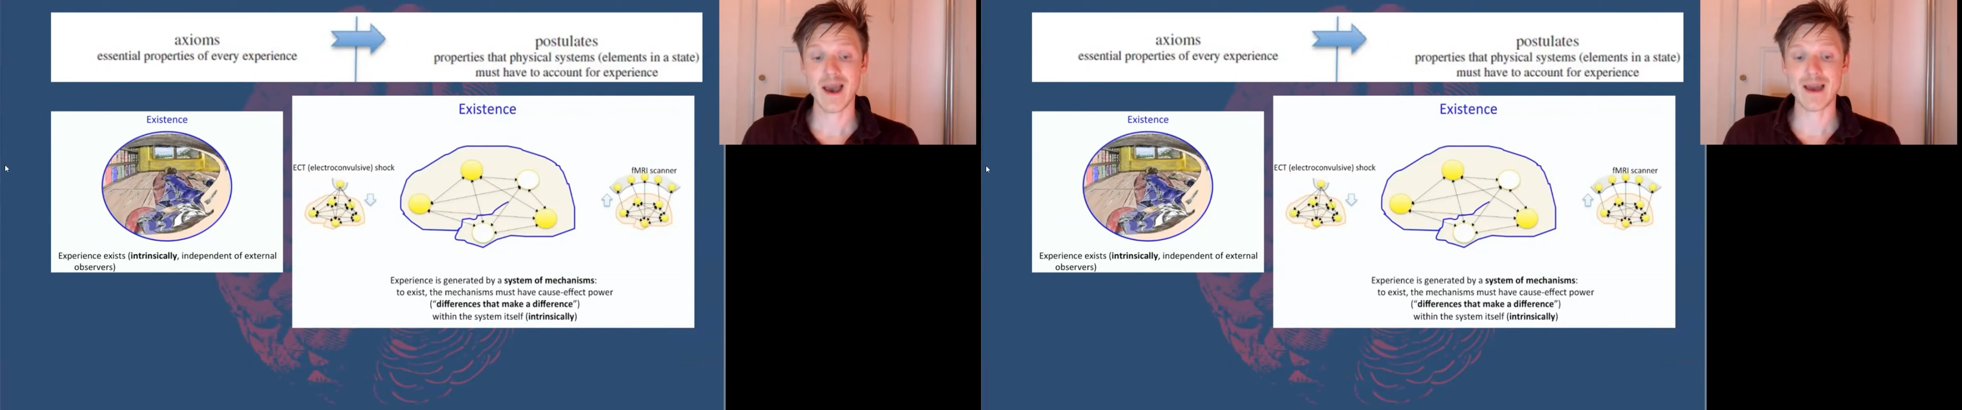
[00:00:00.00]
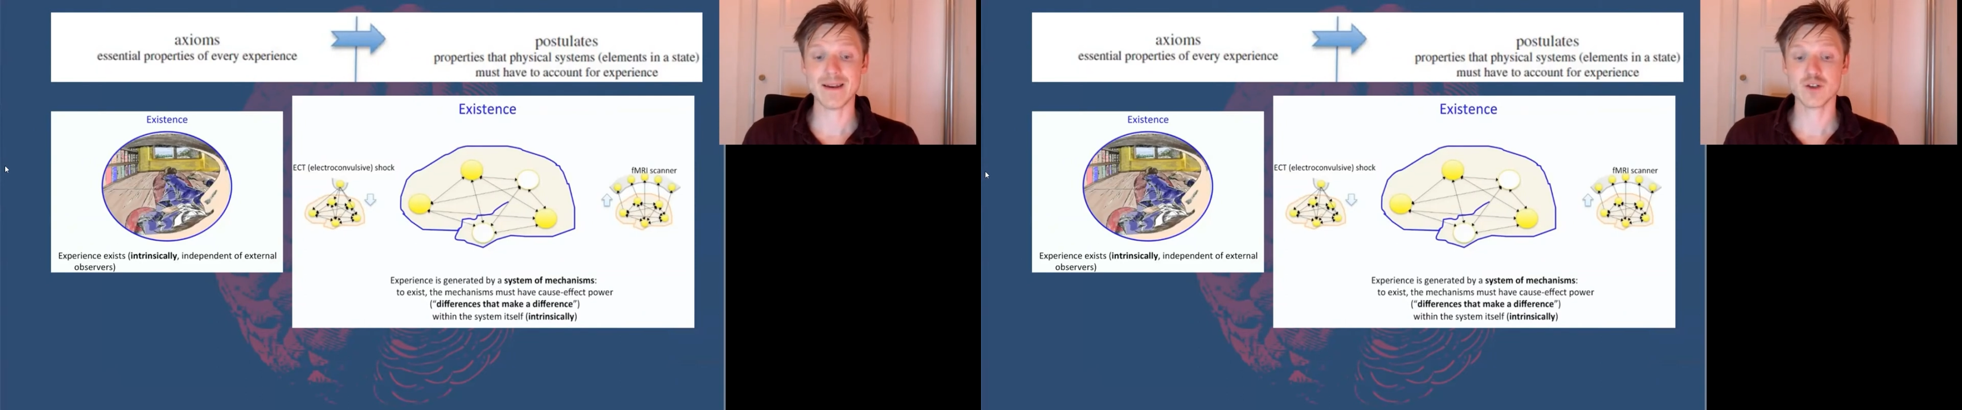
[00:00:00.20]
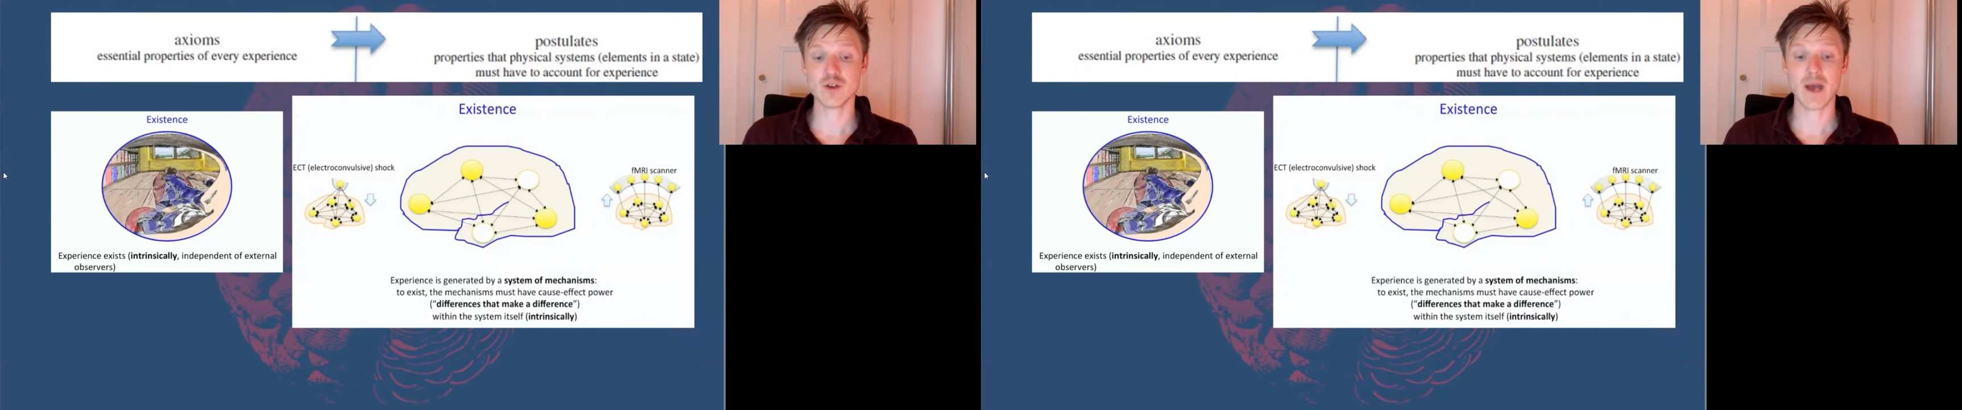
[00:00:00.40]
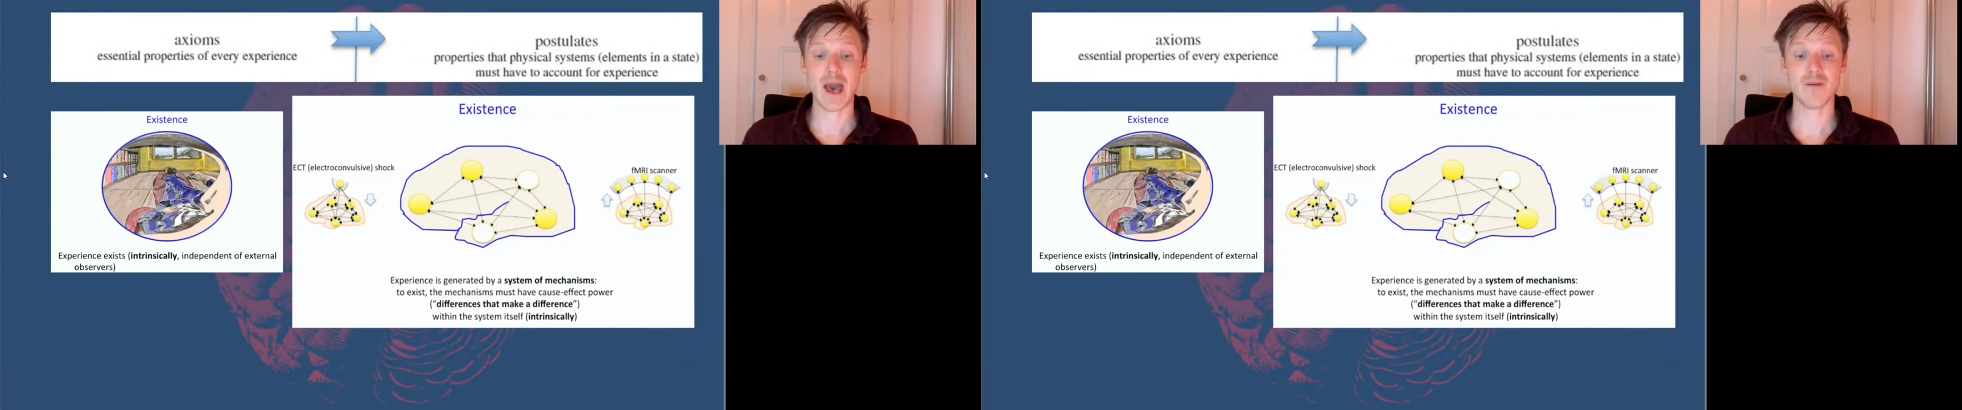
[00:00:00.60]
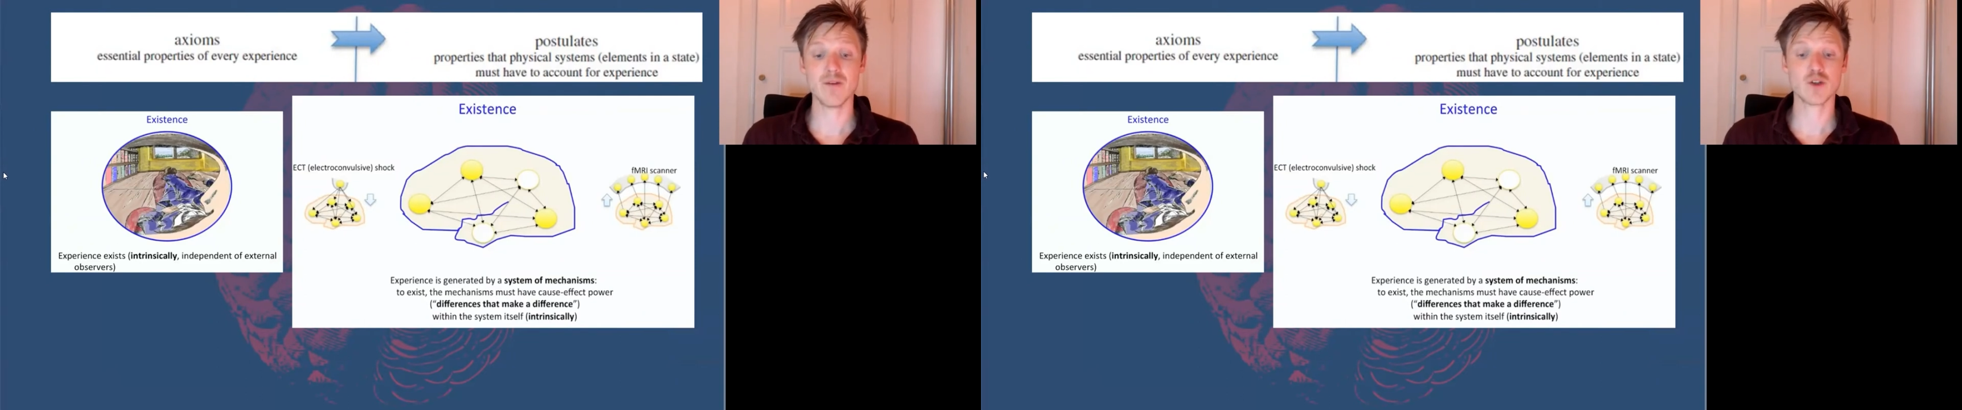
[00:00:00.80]
and it should
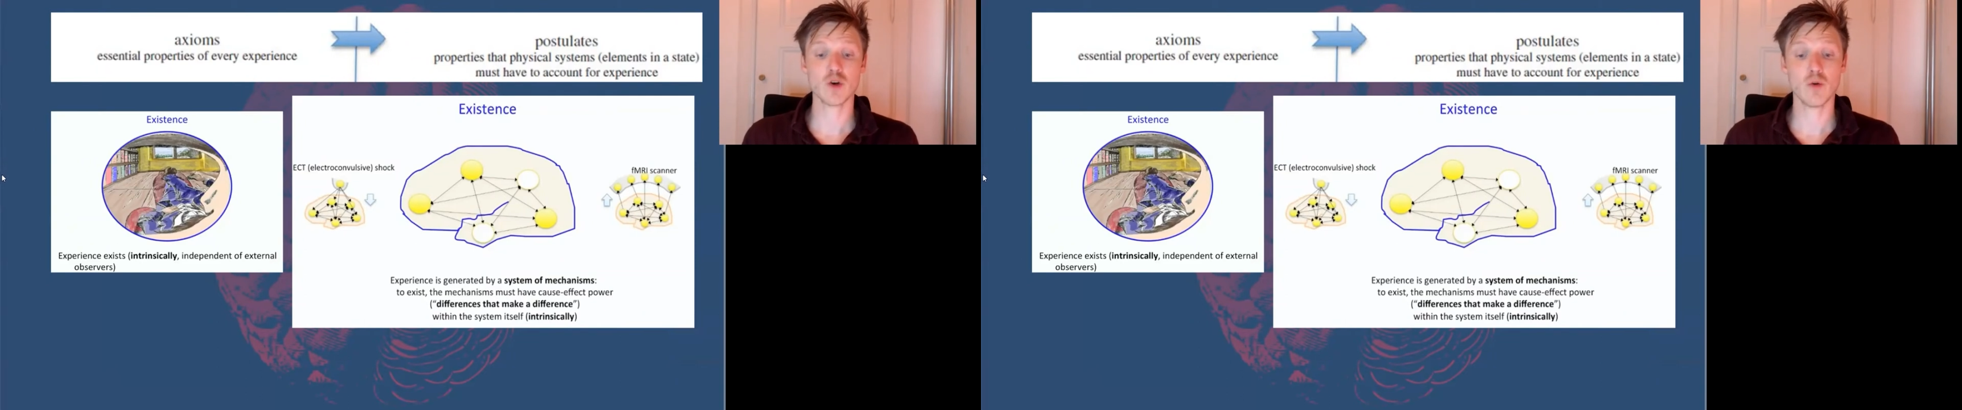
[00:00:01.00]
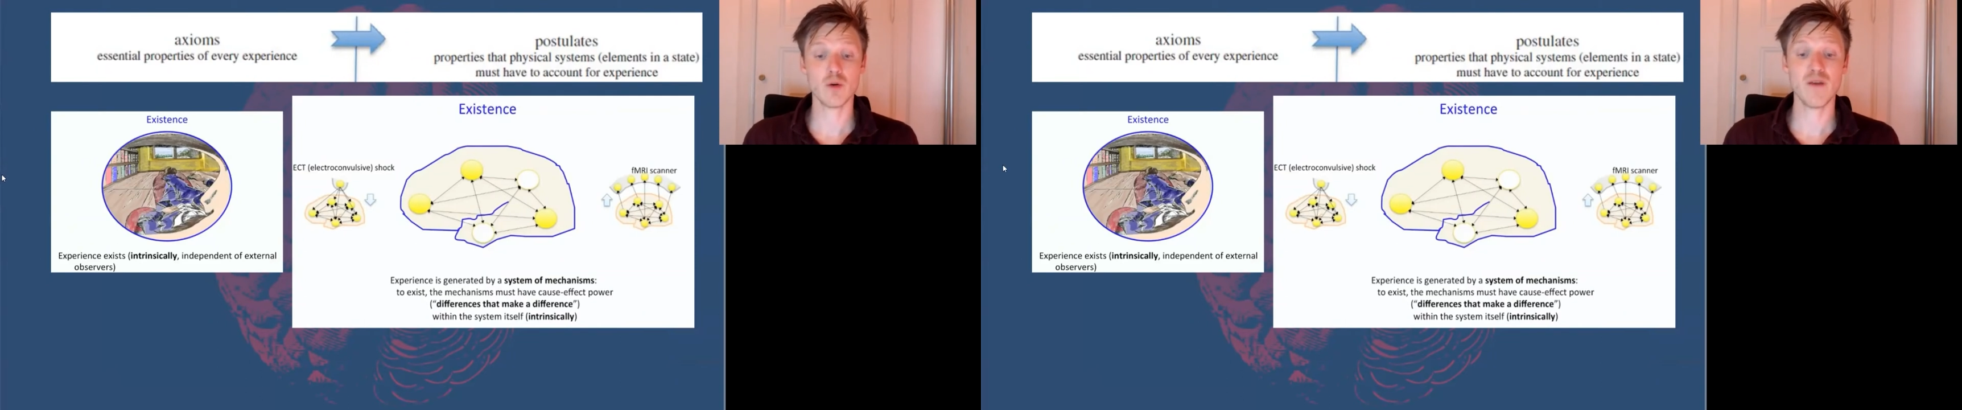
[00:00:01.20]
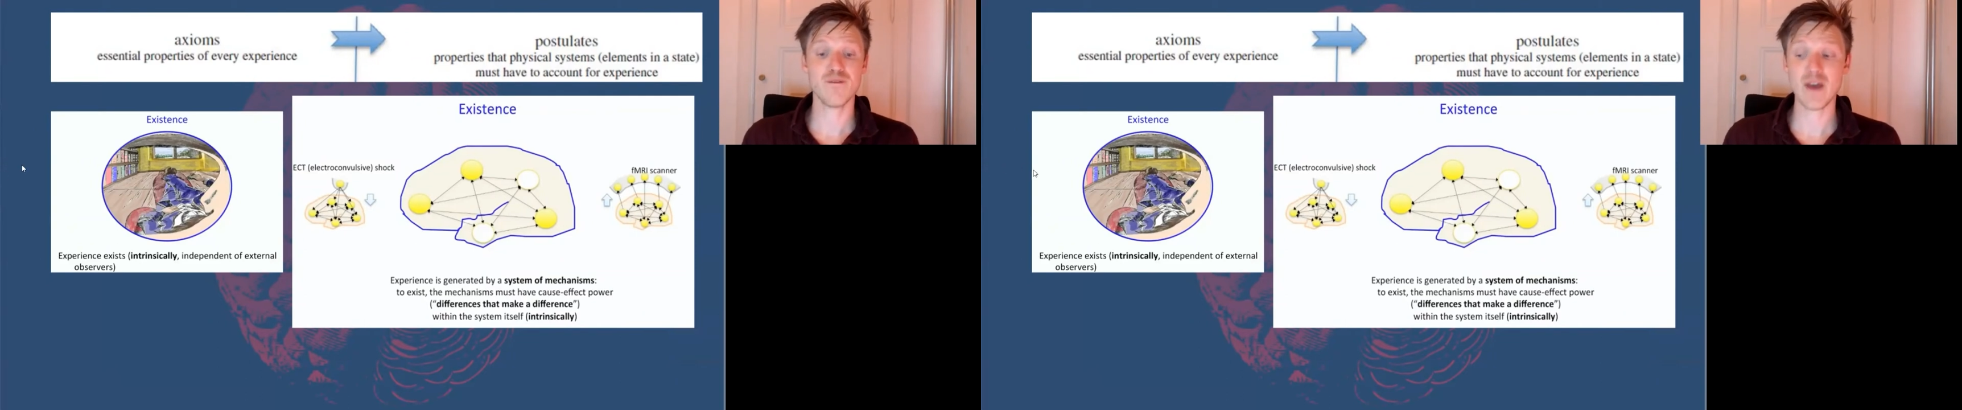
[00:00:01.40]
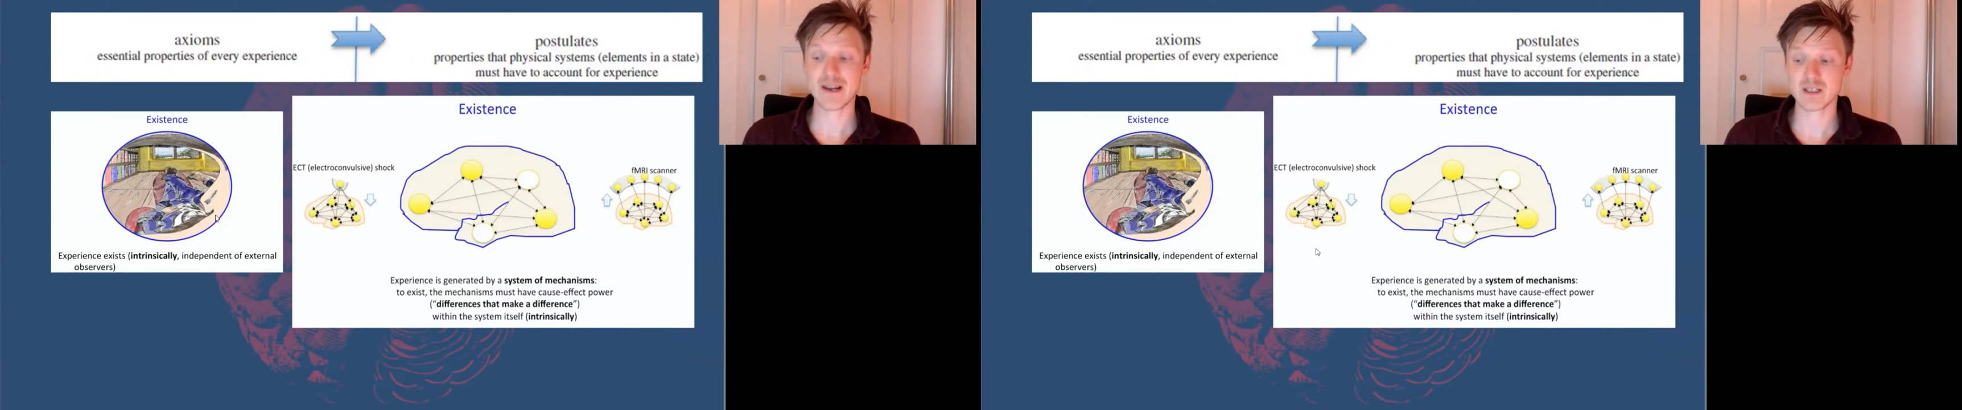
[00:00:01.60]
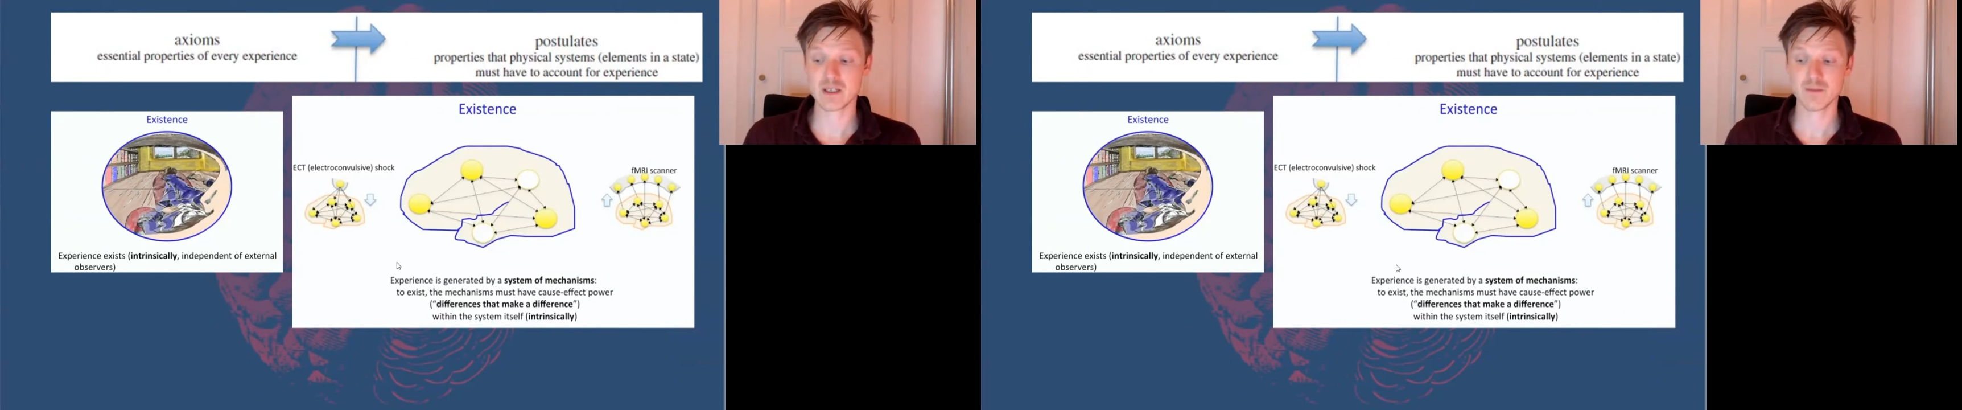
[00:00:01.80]
have its own
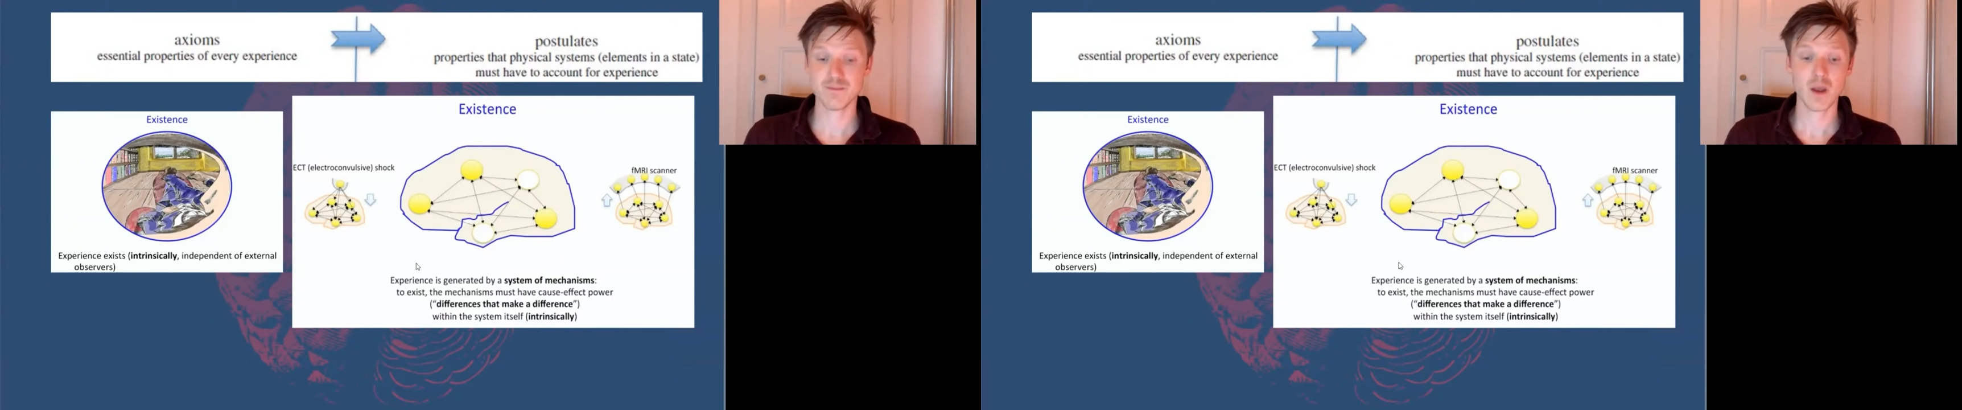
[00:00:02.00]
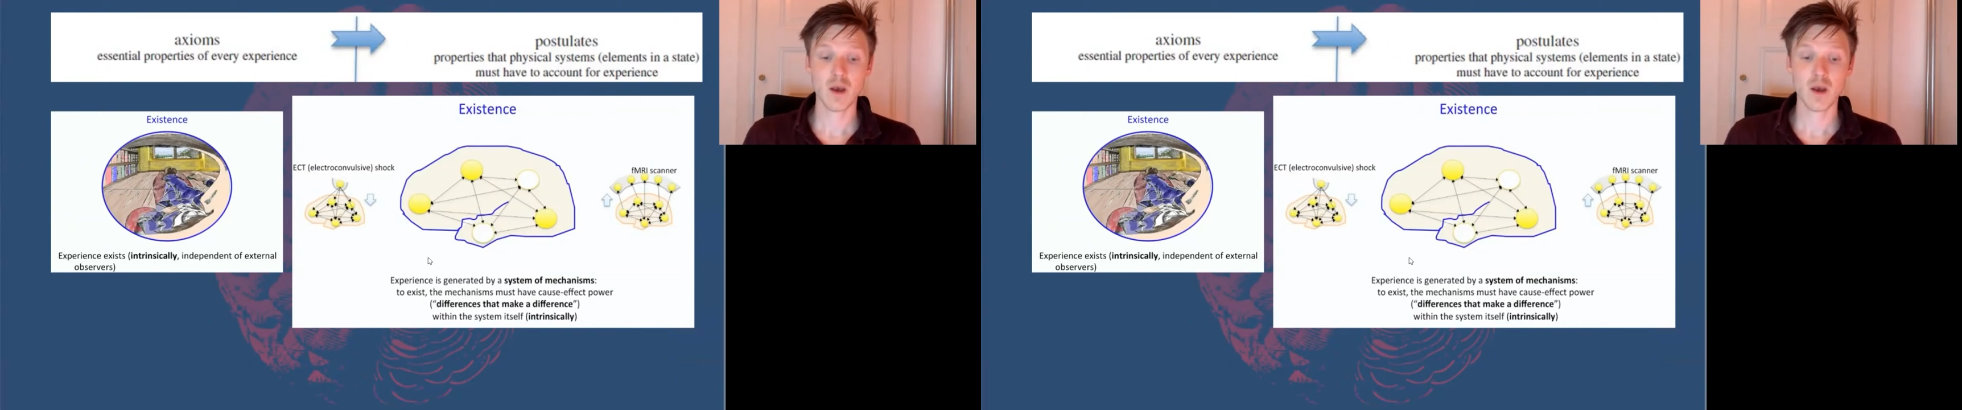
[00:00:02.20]
effects.